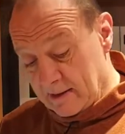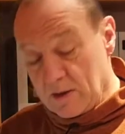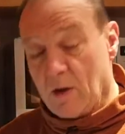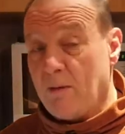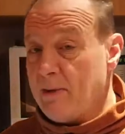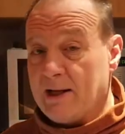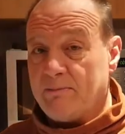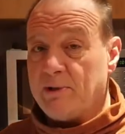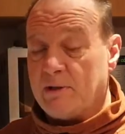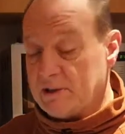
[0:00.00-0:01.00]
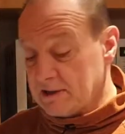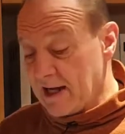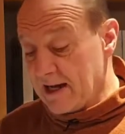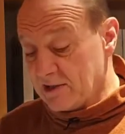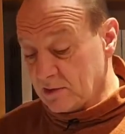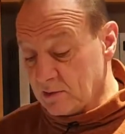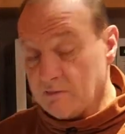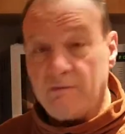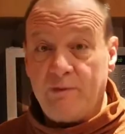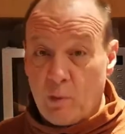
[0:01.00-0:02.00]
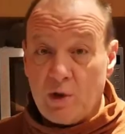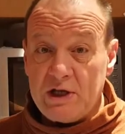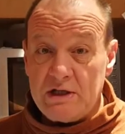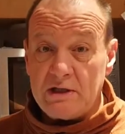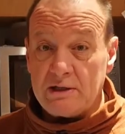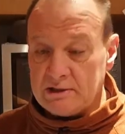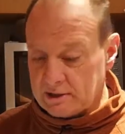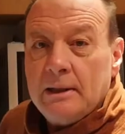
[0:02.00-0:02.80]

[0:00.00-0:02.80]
Not a bad price at all for what it does.